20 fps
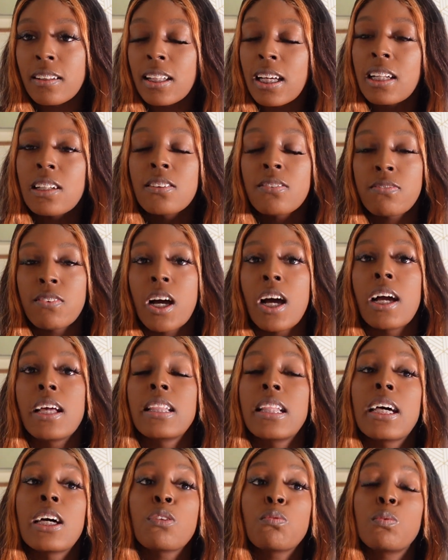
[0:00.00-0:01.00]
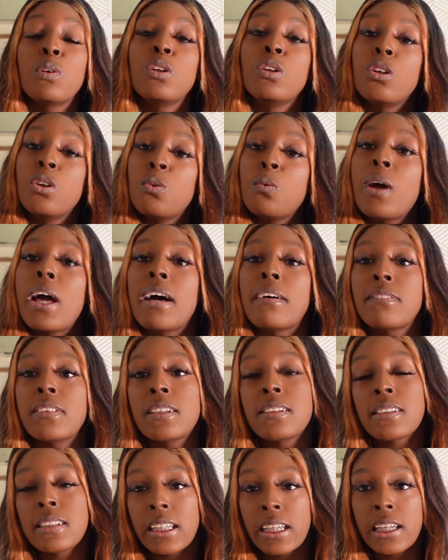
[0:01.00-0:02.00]
That is fine. That's when you have to
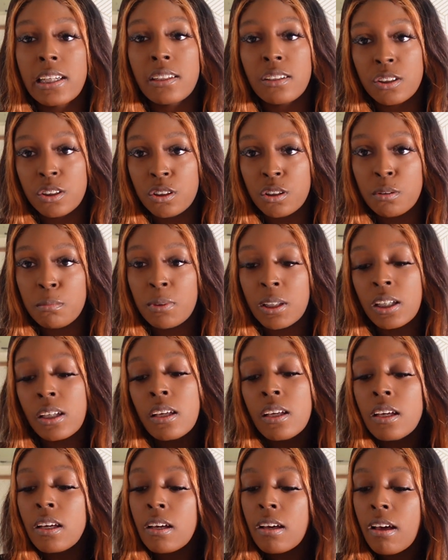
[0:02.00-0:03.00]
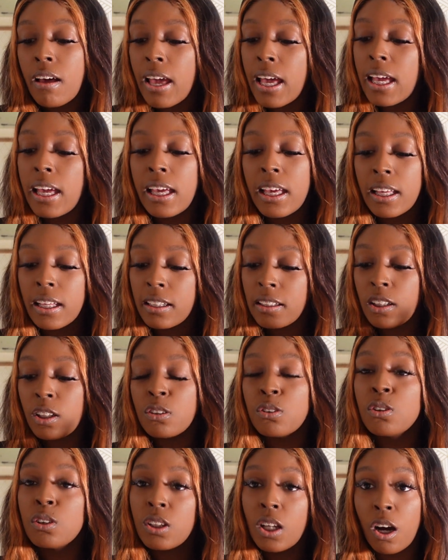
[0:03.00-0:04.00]
stand up and
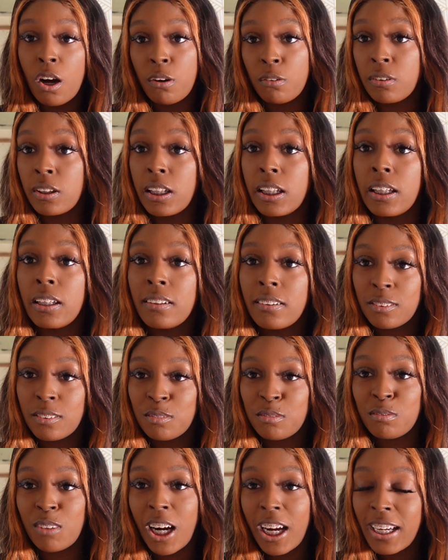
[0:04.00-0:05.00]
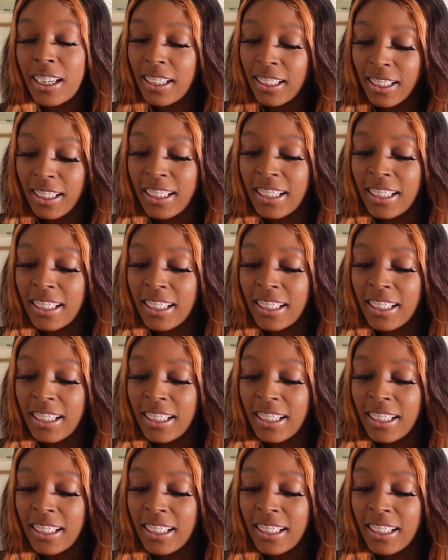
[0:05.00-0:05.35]
do your own thing, right?